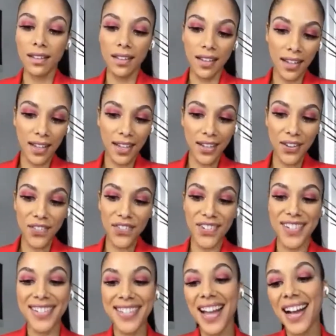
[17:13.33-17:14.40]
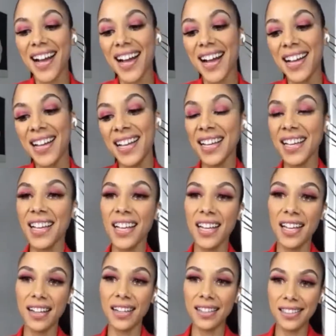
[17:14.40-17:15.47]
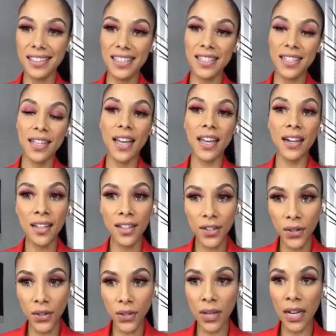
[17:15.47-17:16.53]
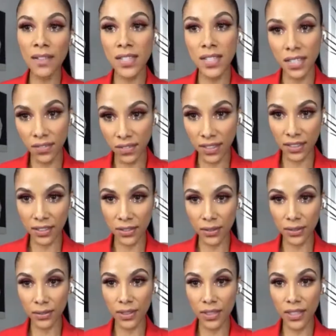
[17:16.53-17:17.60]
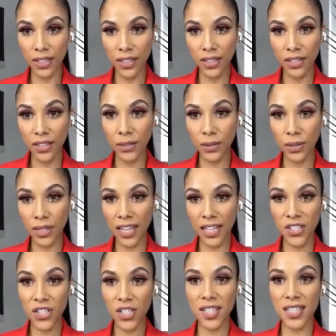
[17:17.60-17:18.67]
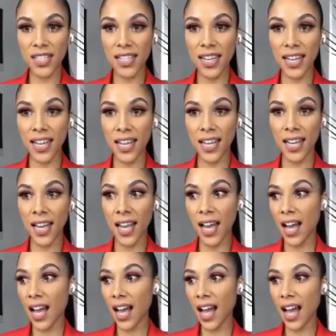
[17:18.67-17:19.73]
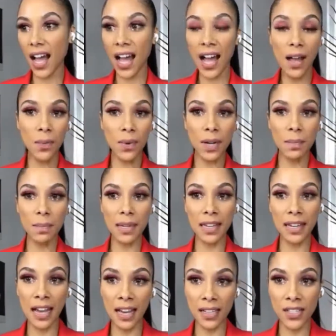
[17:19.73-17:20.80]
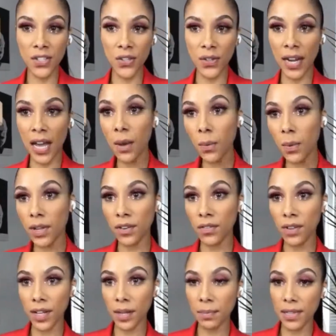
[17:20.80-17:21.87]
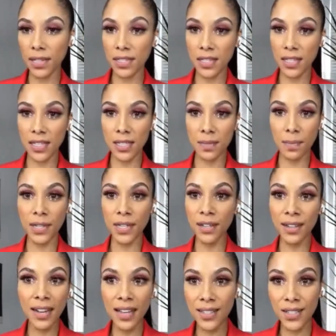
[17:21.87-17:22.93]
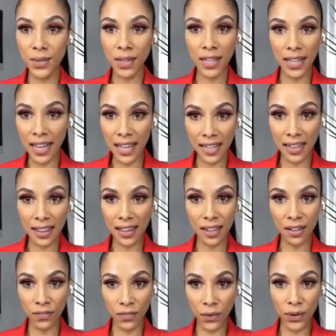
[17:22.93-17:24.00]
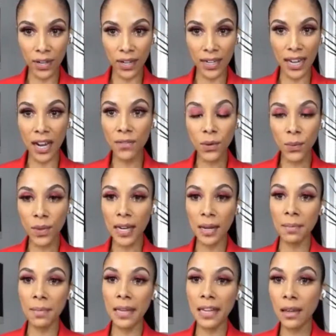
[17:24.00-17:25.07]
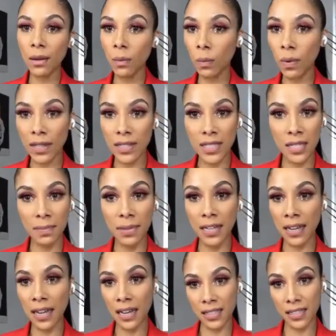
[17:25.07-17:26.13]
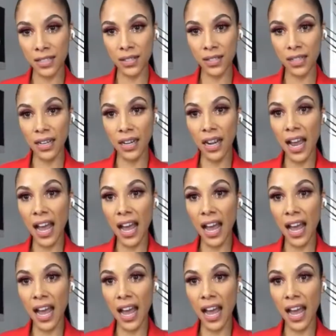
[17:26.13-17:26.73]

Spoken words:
Yeah, I can go first. To get a little, you have to give a little. You can't just say, I want to be an actor and I want to run a business, but you're not doing anything for it. Everyone I meet wants to be an actor.